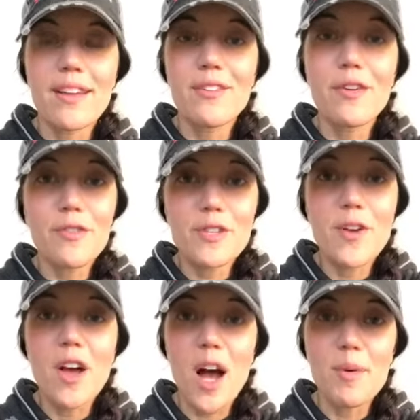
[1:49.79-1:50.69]
Well, first of
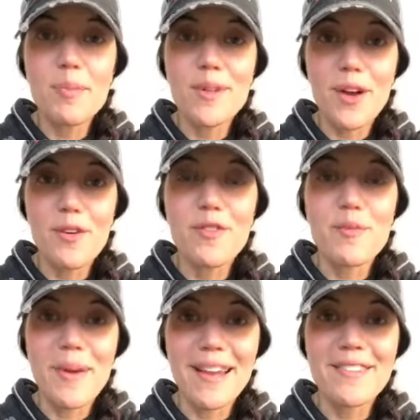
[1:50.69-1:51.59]
all, comment below if you've
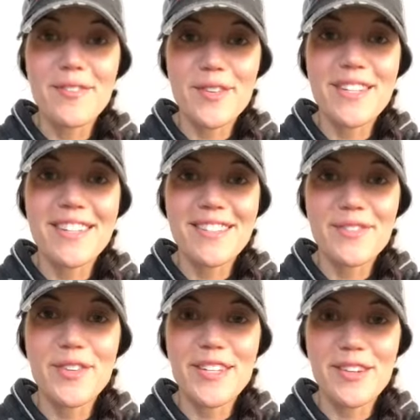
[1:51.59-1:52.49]
made it for
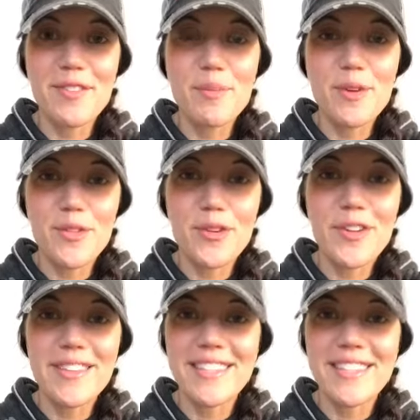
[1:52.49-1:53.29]
November 30th.